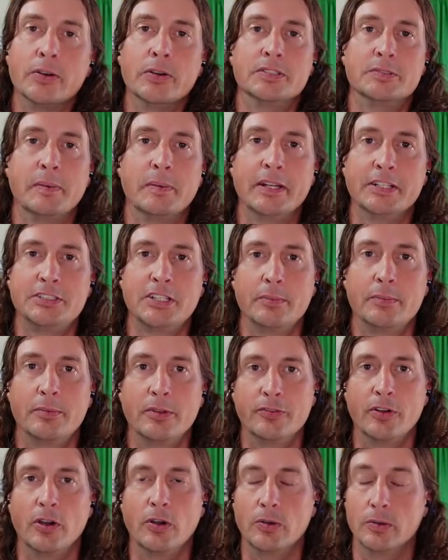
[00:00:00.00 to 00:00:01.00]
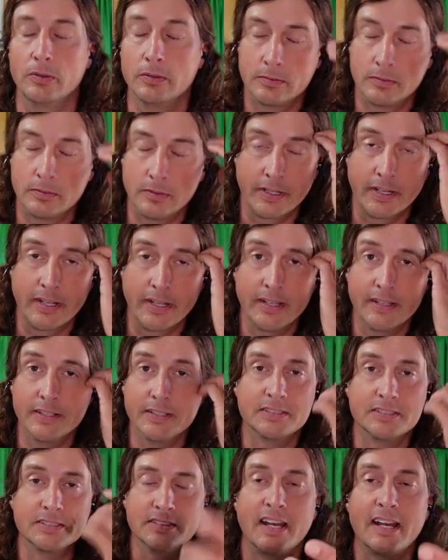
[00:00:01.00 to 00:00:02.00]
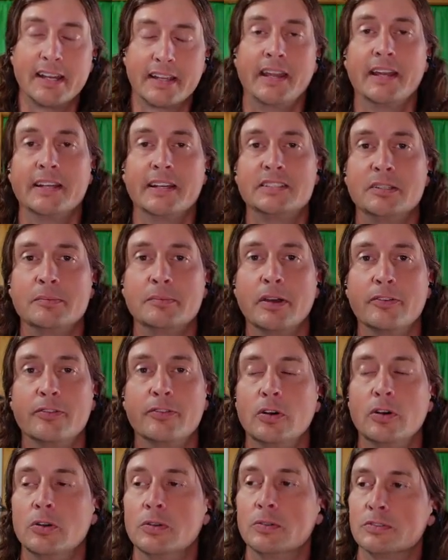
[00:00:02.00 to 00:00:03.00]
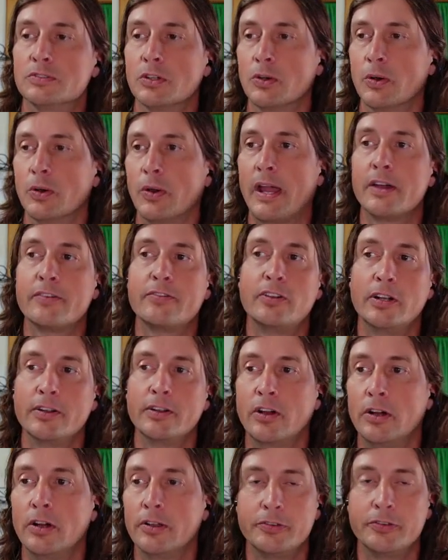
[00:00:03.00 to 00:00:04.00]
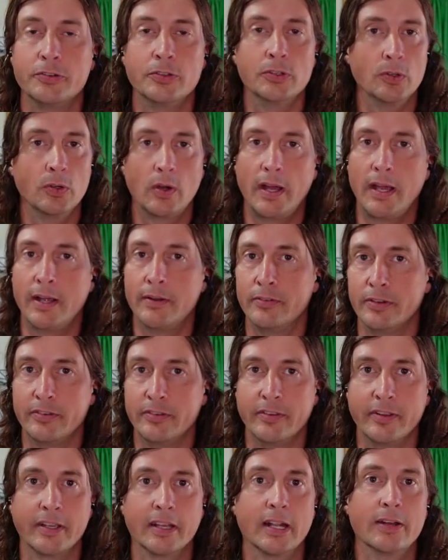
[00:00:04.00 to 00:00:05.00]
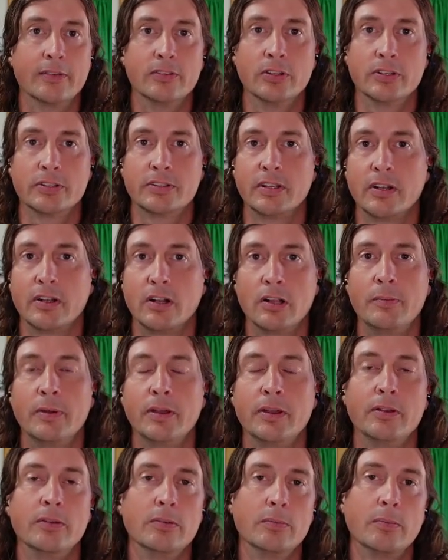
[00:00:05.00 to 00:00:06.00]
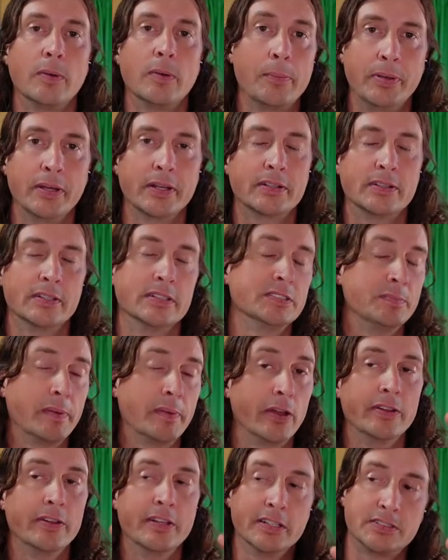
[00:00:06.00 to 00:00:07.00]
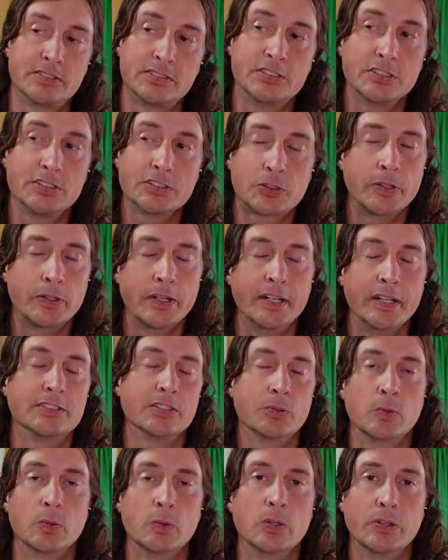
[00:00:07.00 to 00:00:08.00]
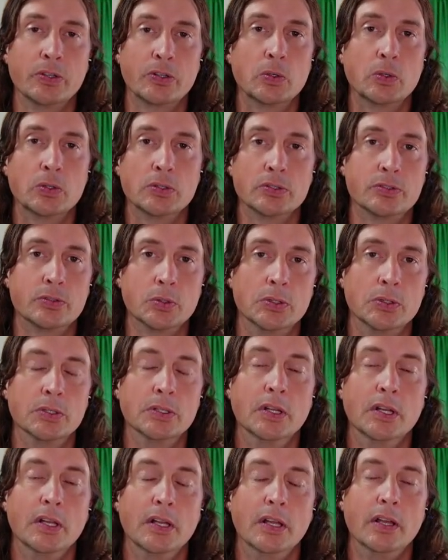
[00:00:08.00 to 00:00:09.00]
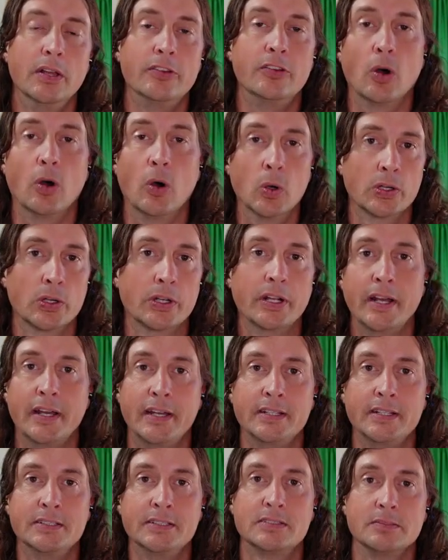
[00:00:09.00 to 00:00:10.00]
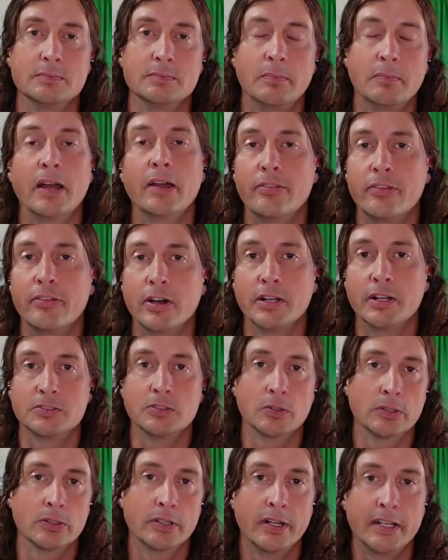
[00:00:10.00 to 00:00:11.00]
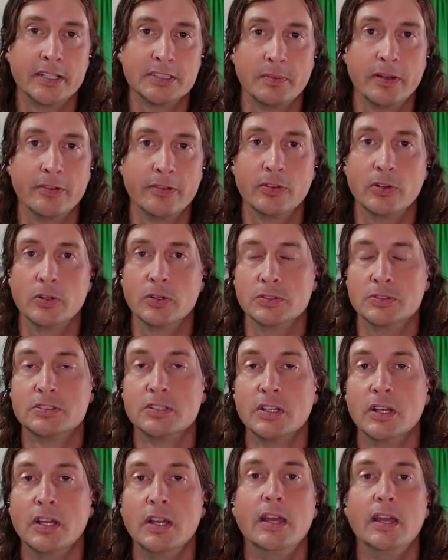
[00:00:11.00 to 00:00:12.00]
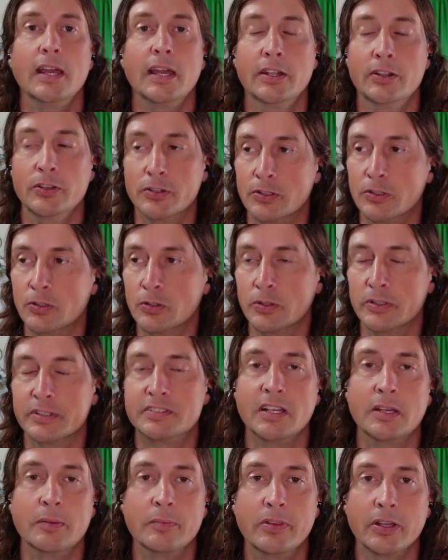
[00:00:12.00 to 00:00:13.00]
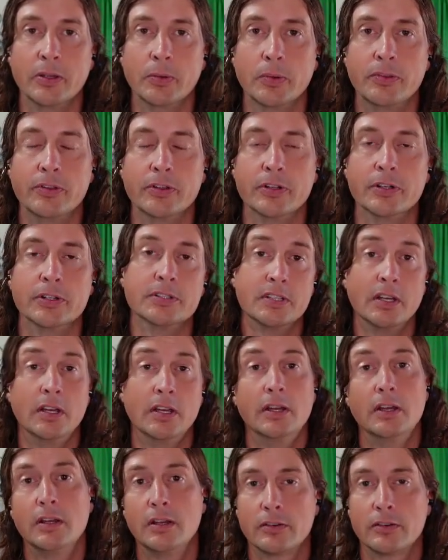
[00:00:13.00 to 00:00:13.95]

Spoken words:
Now it's my job to vote. Again, this is not casting my vote. So after I've gone through everything and I've looked at all my pick list, this creates a really cool tool to organize my thoughts, organize my votes, and you can do the same thing with yours.